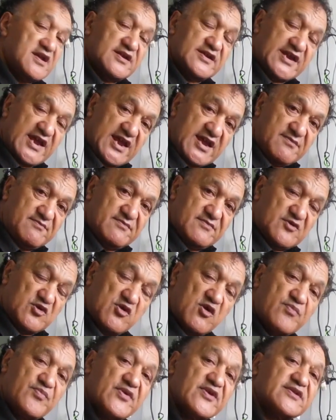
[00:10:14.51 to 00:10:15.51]
name,
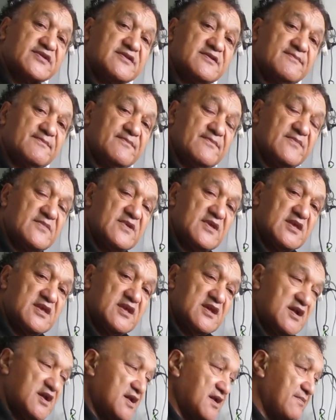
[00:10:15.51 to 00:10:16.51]
corporate,
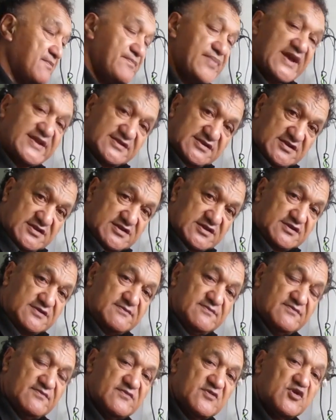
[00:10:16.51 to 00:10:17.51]
patented,
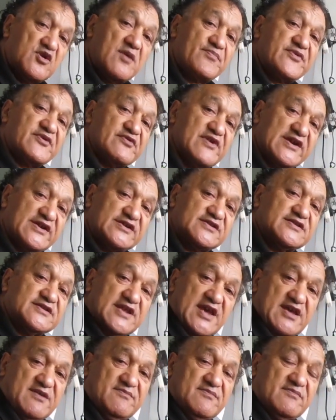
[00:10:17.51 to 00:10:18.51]
copyrighted
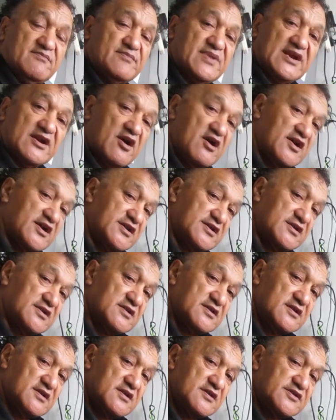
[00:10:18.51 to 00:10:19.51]
name, belonging,
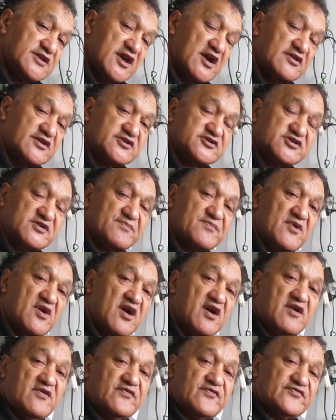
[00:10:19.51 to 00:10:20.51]
the ownership
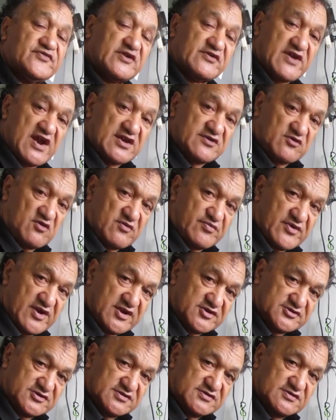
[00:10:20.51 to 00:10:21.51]
of the Crown
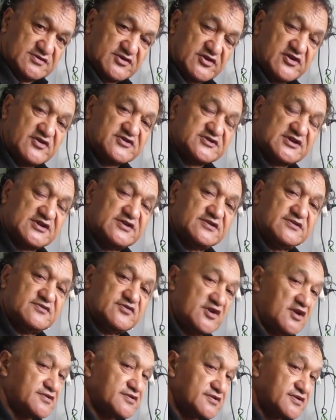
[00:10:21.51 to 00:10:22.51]
Corporation. New Zealand,
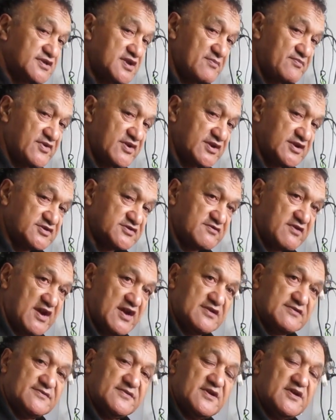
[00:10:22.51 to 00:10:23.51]
not the British
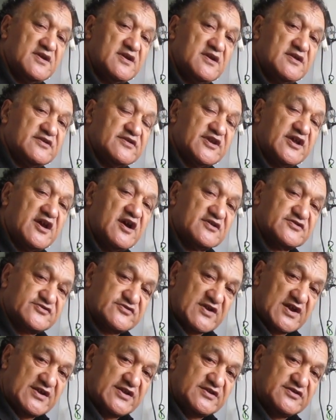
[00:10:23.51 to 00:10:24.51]
Crown, the
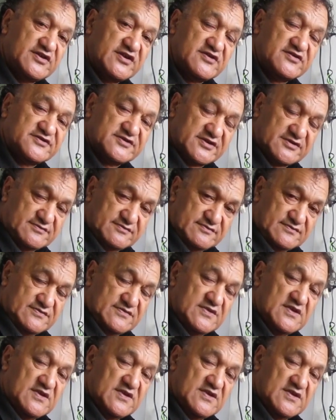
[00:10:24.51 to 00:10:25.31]
Australian New Zealand